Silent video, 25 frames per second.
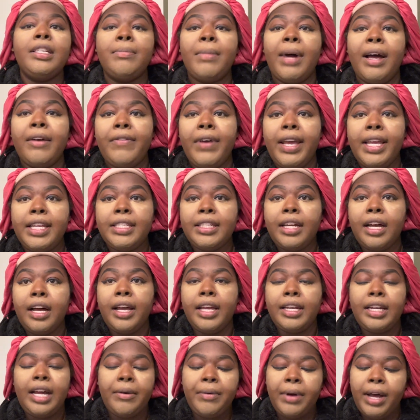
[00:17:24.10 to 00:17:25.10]
my face, y'all,
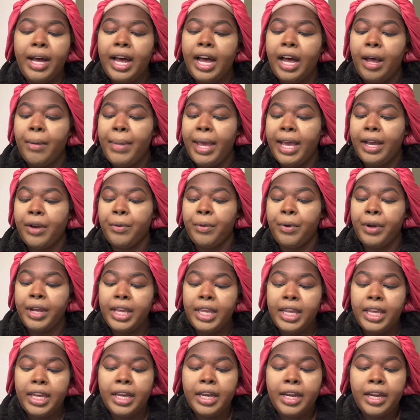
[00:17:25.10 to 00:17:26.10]
and I will hop back on
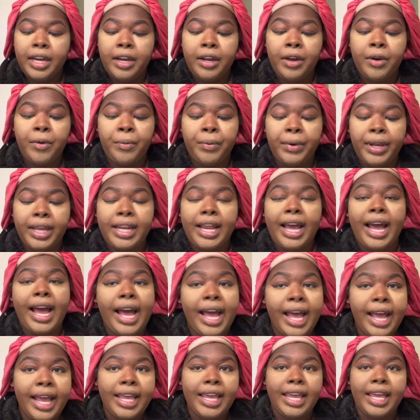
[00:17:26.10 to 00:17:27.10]
here when
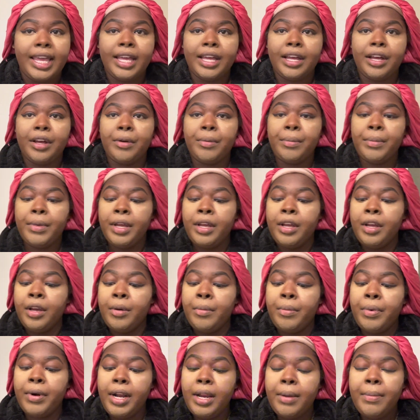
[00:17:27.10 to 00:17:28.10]
I am
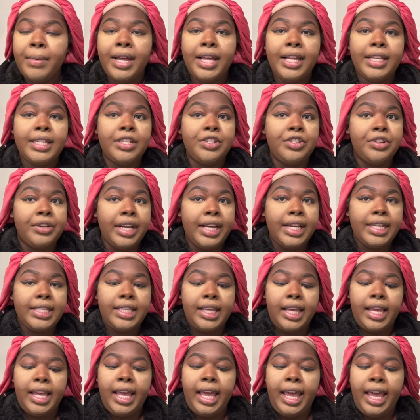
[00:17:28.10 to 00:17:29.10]
pretty much dressed
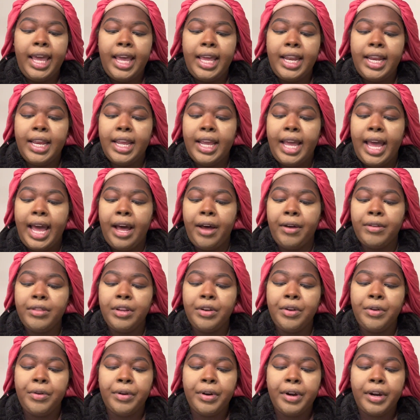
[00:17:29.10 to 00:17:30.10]
and heading out
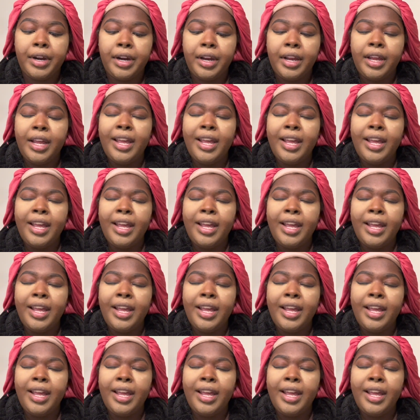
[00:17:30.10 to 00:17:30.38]
the door.